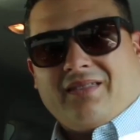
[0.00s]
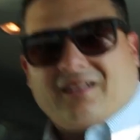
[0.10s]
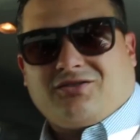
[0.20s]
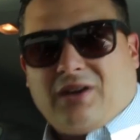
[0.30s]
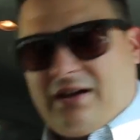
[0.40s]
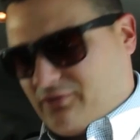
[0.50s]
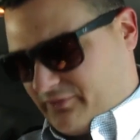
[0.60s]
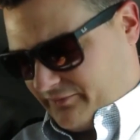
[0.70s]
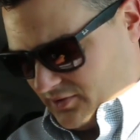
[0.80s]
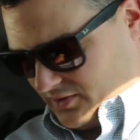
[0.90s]
that
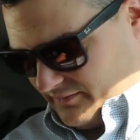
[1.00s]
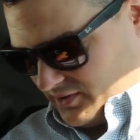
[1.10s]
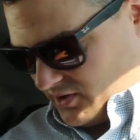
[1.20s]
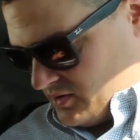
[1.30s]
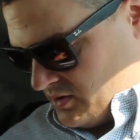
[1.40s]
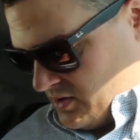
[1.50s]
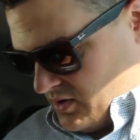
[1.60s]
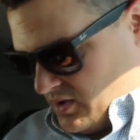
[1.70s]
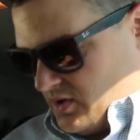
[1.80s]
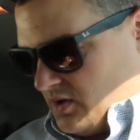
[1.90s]
traveled for a living
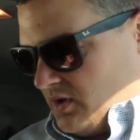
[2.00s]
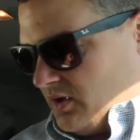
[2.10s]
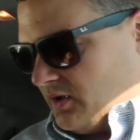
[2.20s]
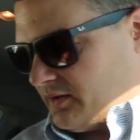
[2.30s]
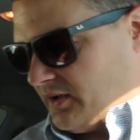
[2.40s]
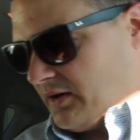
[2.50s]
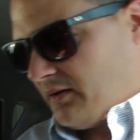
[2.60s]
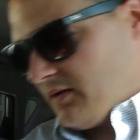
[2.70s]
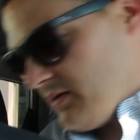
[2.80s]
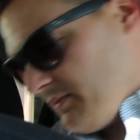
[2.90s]
and kind
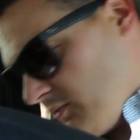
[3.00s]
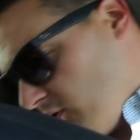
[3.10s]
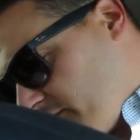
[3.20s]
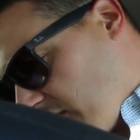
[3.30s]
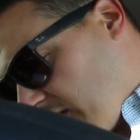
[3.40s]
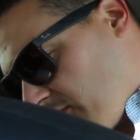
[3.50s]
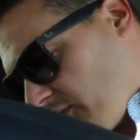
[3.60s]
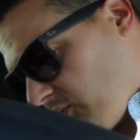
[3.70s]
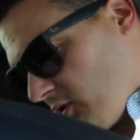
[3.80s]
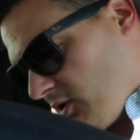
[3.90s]
of moved a lot
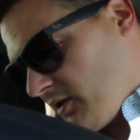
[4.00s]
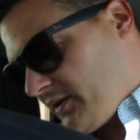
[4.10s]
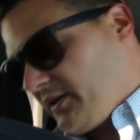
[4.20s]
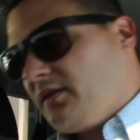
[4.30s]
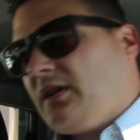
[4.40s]
with work and